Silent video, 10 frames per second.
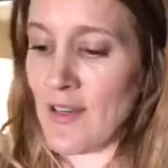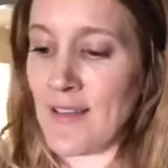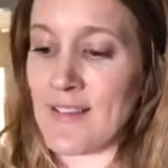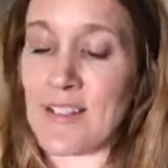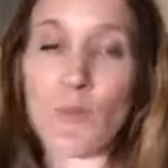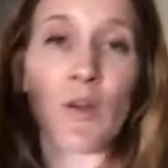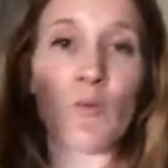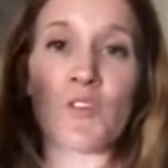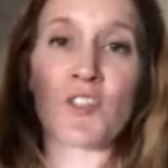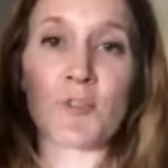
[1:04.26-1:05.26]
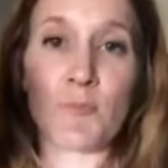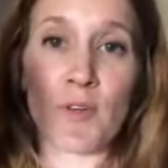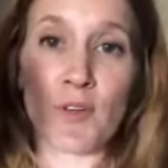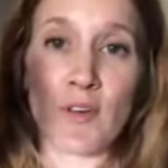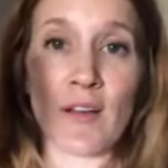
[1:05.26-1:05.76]
an easy one, which is
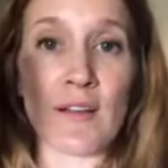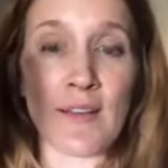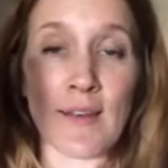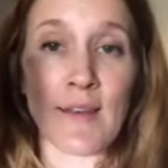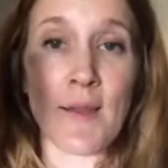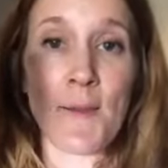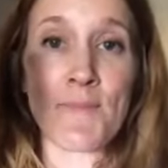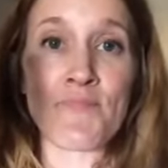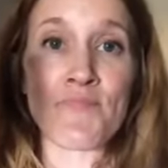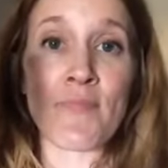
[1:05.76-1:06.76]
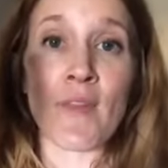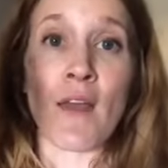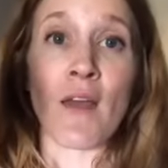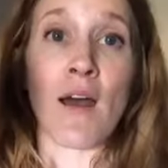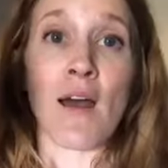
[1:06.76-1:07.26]
Puriclean.
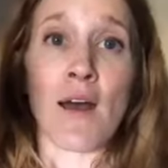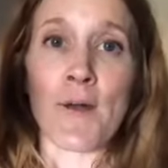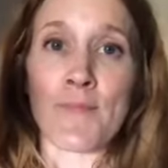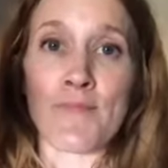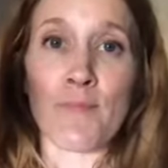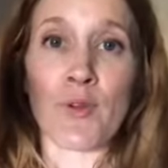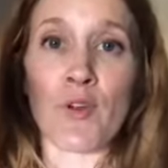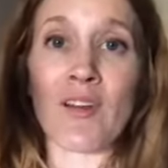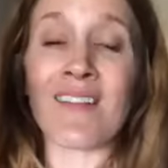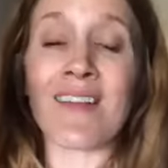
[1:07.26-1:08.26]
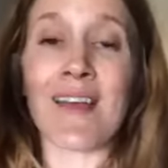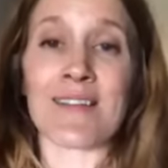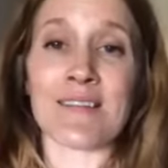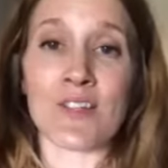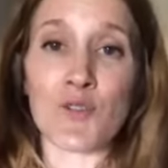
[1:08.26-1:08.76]
Puriclean
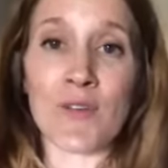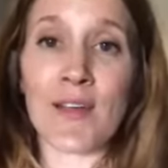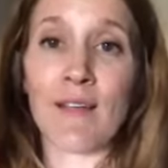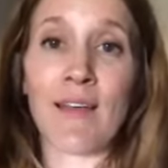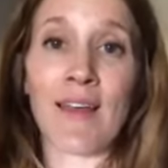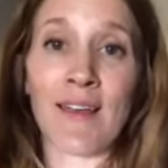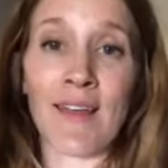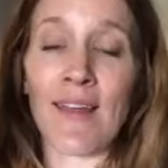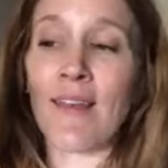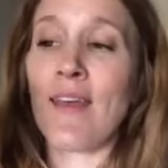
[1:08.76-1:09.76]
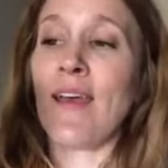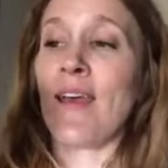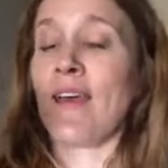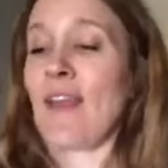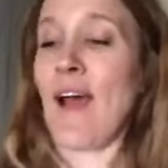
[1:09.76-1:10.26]
has citronella in it.
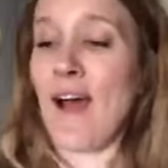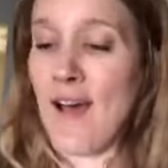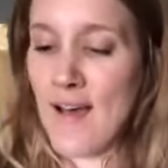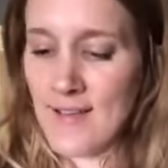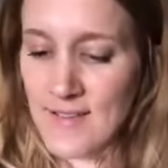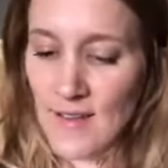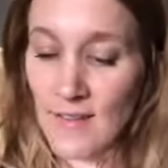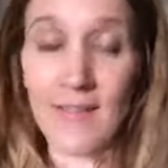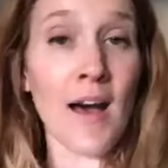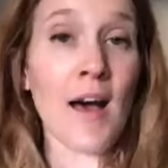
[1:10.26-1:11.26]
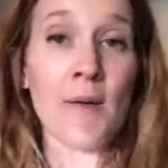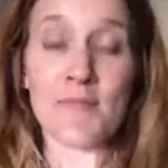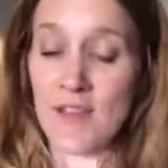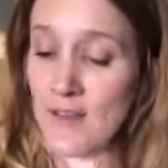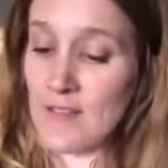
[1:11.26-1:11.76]
It has
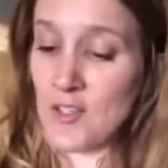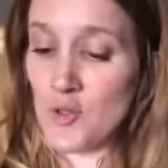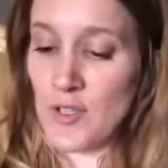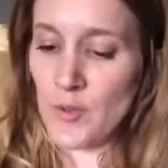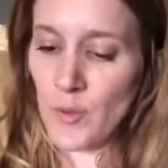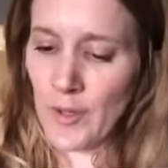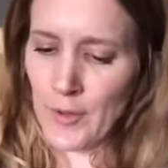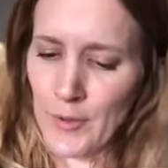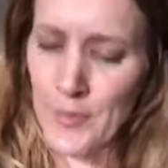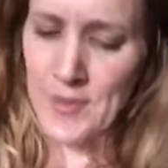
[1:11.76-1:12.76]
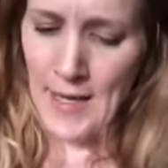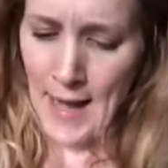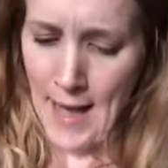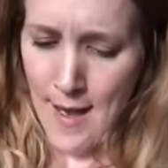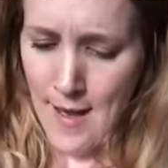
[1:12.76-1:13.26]
citrus oils. It
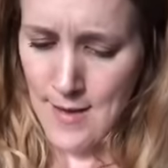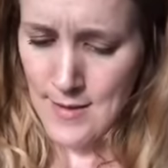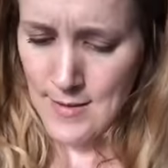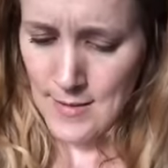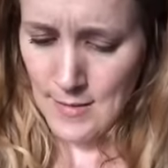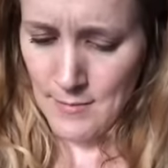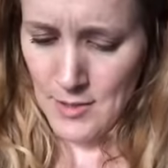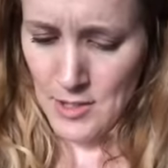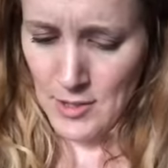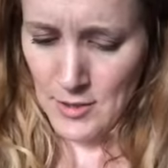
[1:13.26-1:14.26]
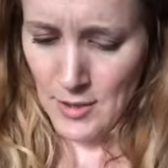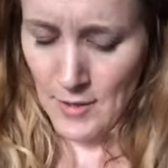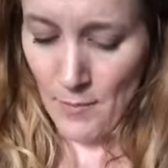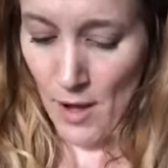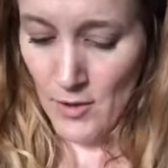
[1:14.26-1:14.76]
has, let me just
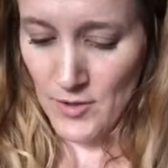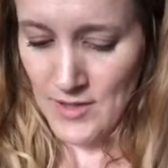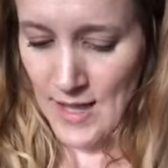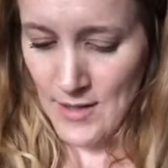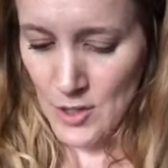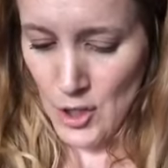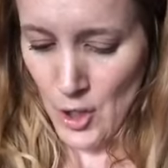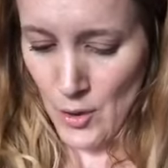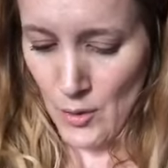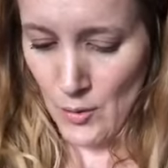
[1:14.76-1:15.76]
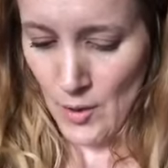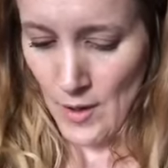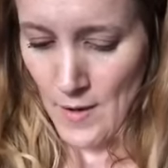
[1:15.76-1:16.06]
look, Palo Santo,